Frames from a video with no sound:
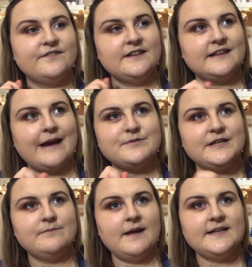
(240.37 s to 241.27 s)
I think they're
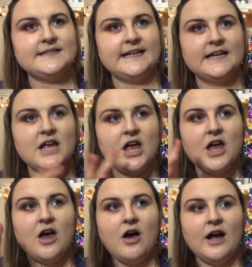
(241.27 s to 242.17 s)
absolutely amazing.
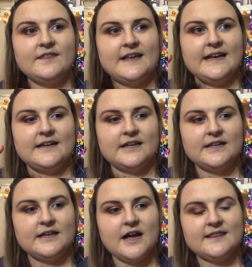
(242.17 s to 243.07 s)
I think
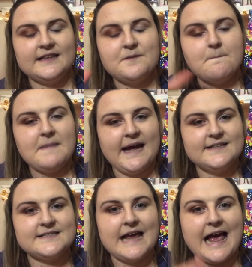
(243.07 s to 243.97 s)
the
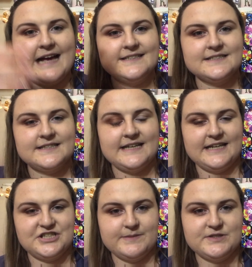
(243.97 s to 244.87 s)
matte and
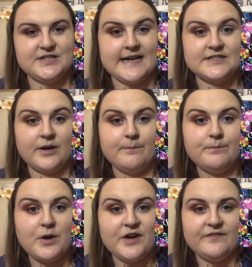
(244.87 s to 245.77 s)
the shimmer shades are
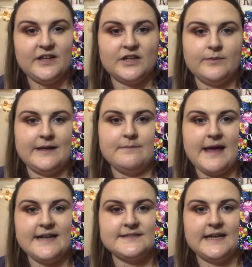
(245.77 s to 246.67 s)
both equally
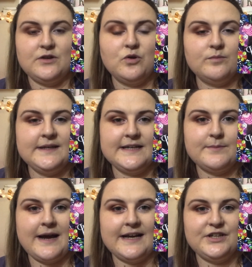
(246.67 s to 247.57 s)
amazing. Normally in
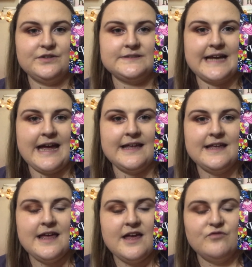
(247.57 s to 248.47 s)
a palette you'd get
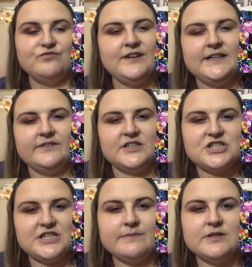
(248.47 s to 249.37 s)
really, really good
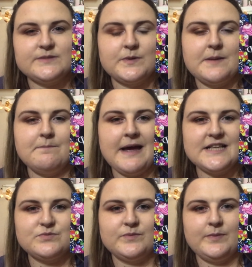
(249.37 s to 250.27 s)
shimmers, but the
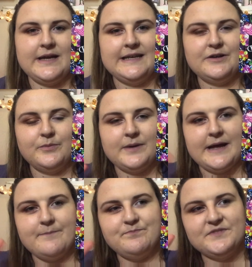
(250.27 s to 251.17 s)
mattes would be a little
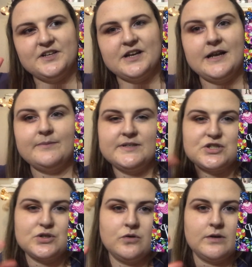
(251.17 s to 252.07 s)
bit, you know, a little bit
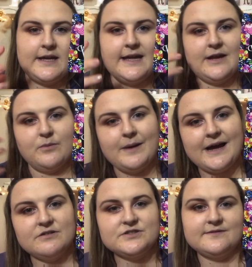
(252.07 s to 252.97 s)
chalky or
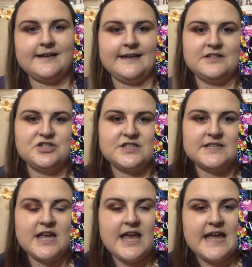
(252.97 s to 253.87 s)
powdery, and just
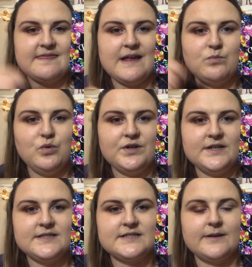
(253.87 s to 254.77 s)
they
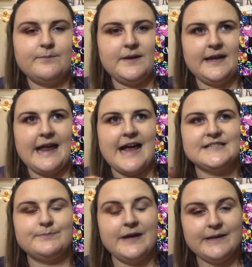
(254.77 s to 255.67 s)
wouldn't be
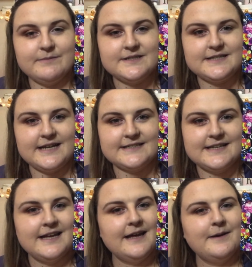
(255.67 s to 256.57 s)
as pigmented.
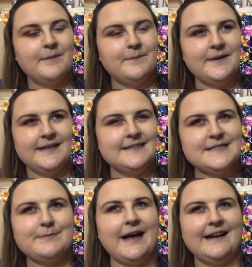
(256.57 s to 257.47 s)
But in
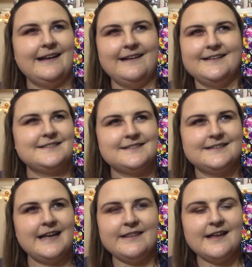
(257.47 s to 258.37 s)
this palette,
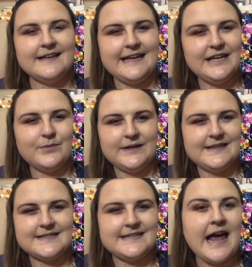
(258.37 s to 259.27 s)
they're like equally
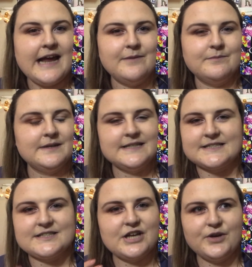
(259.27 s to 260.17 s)
the same. It's
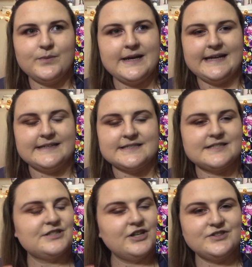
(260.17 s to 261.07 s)
so weird,
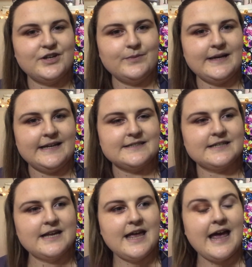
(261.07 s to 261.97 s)
so
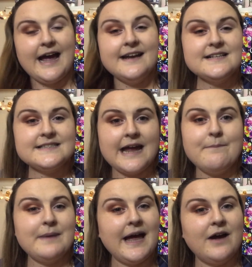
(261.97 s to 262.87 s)
weird. And it's
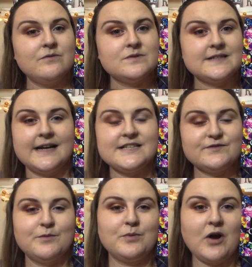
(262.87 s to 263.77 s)
£10 and it's
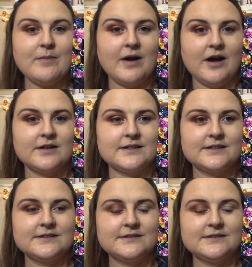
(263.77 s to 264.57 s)
from Primark.